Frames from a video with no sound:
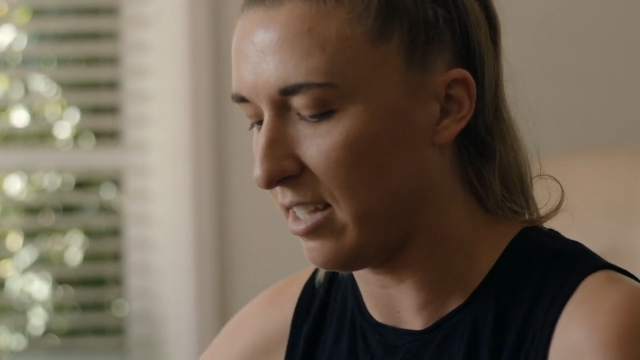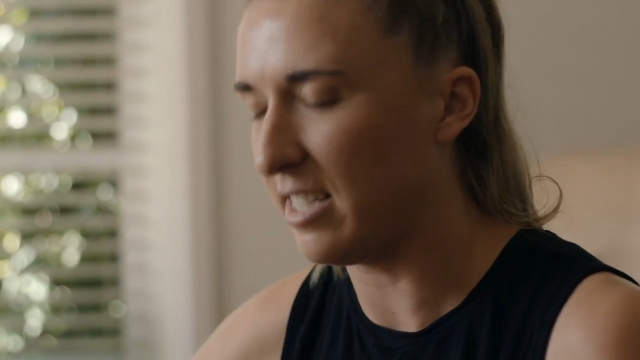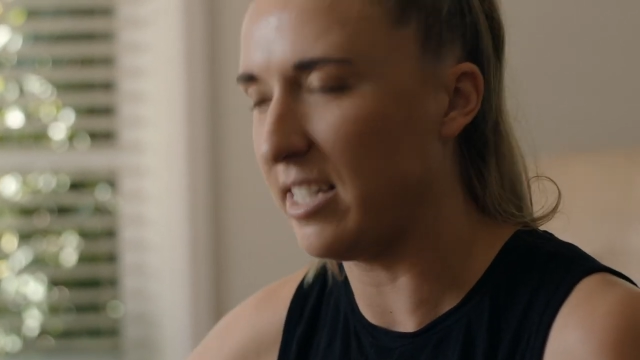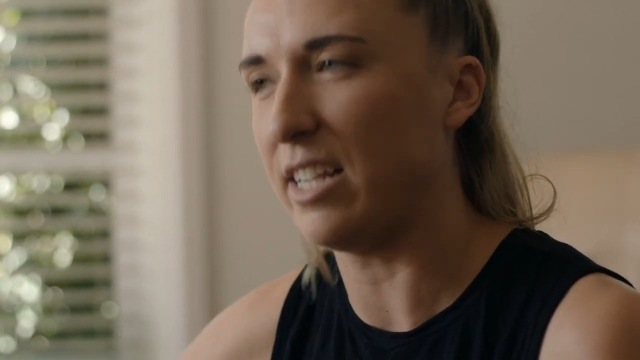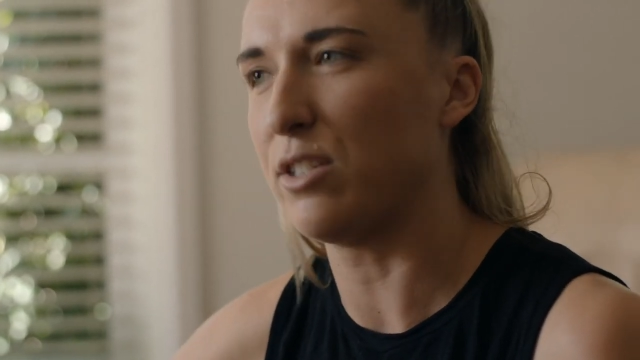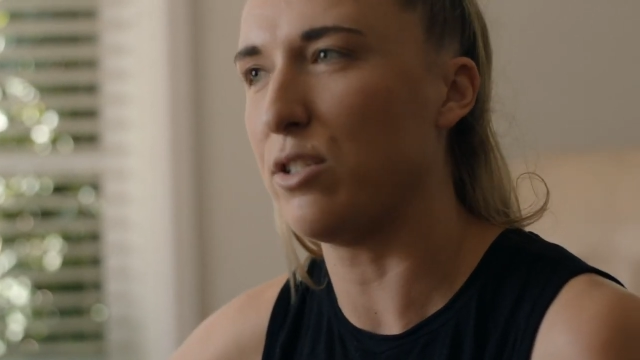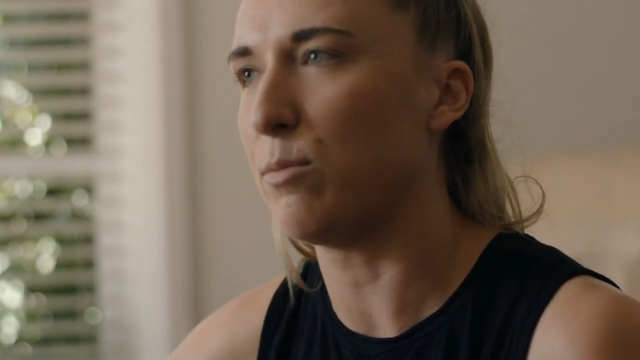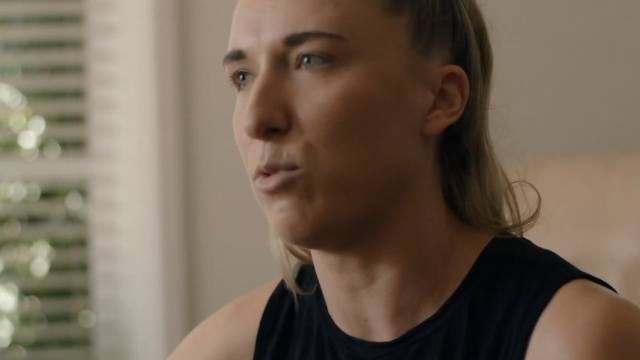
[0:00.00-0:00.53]

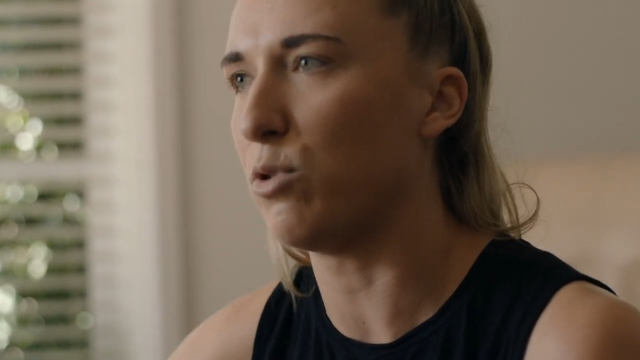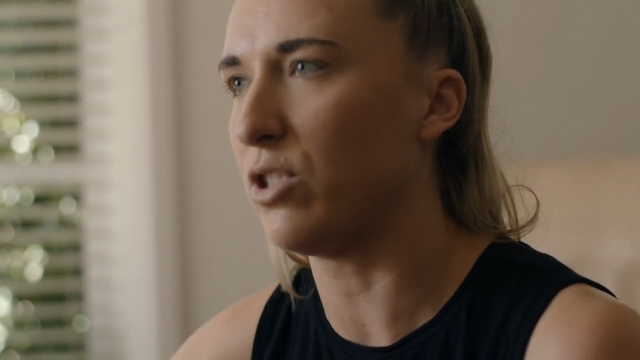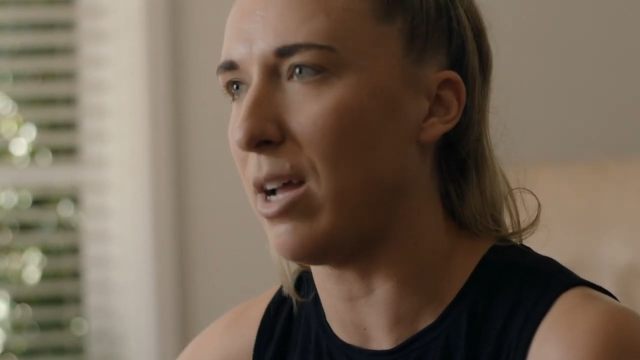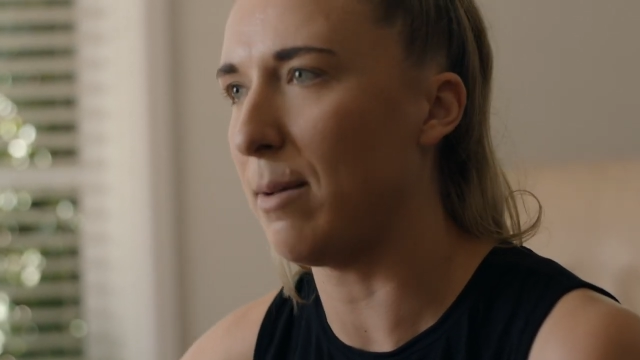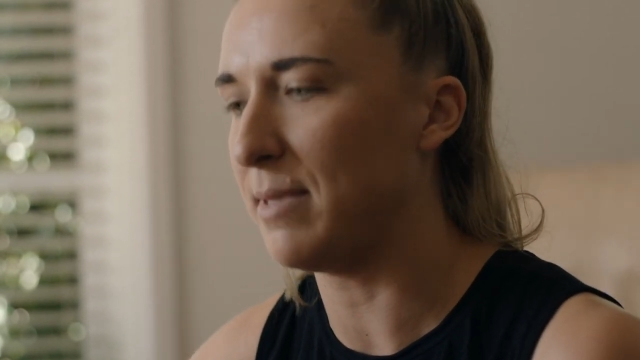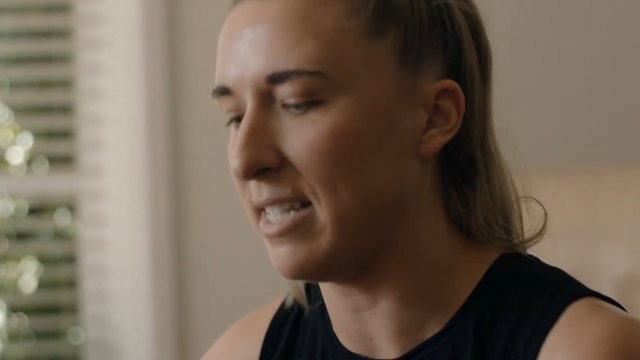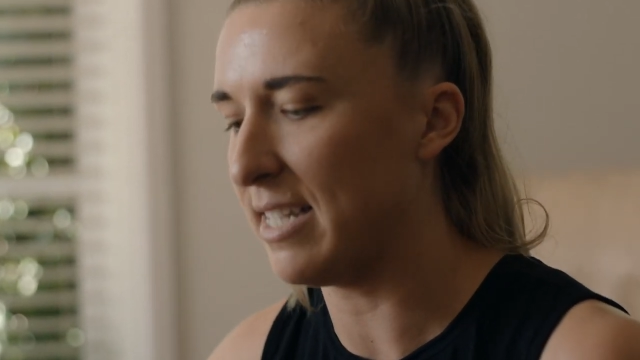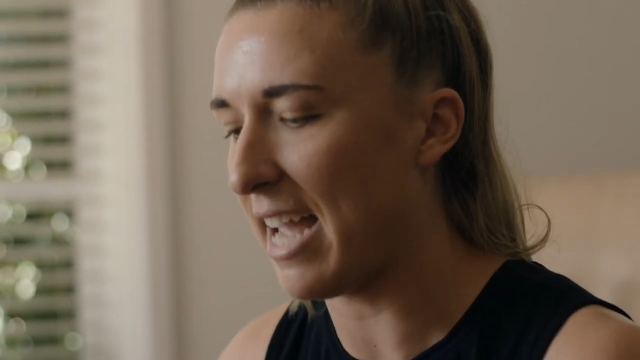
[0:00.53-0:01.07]
six or more
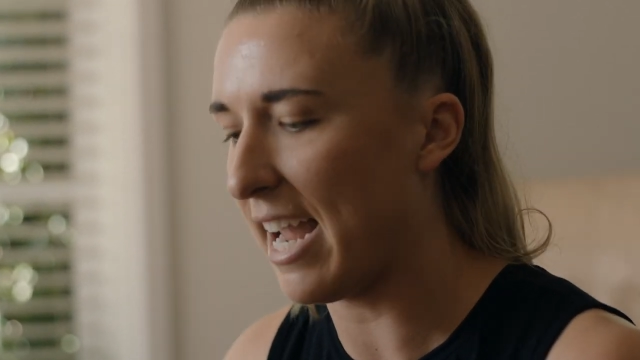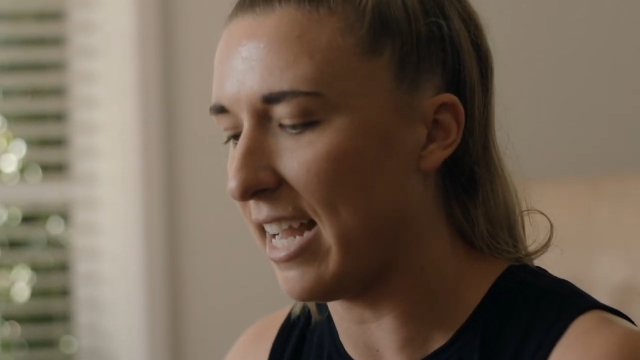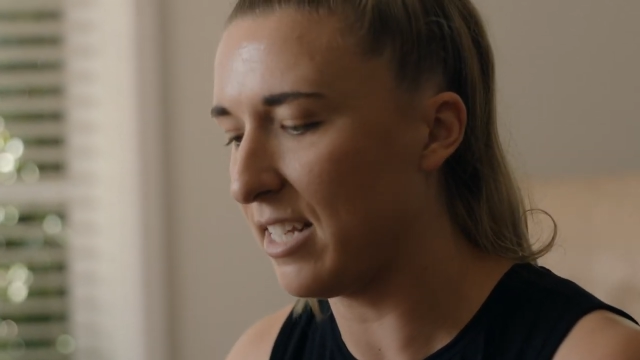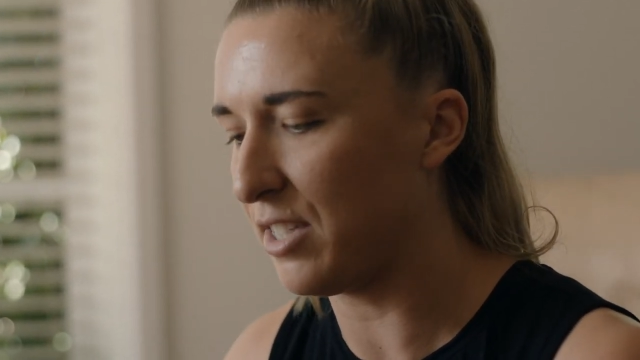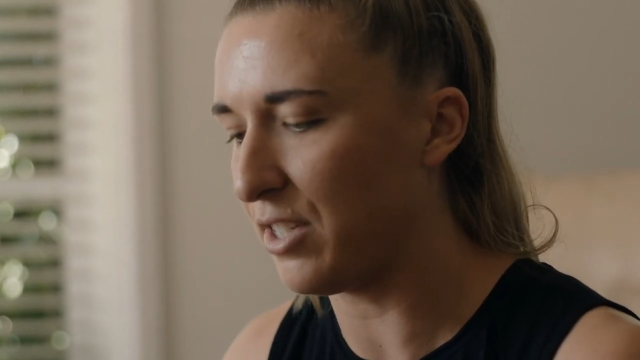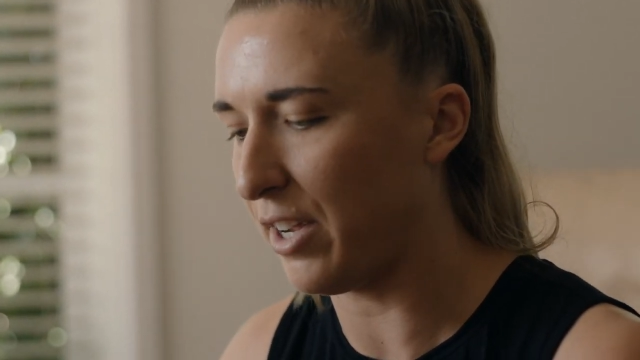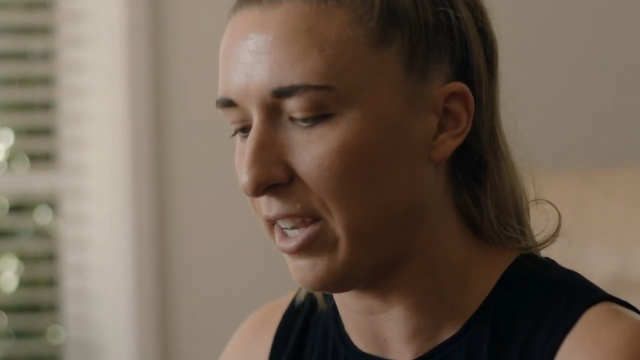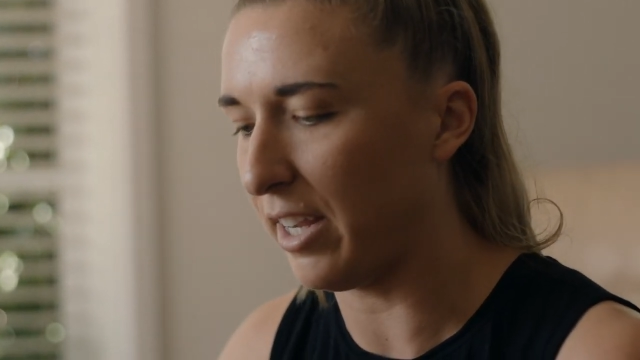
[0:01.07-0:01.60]
times a day. So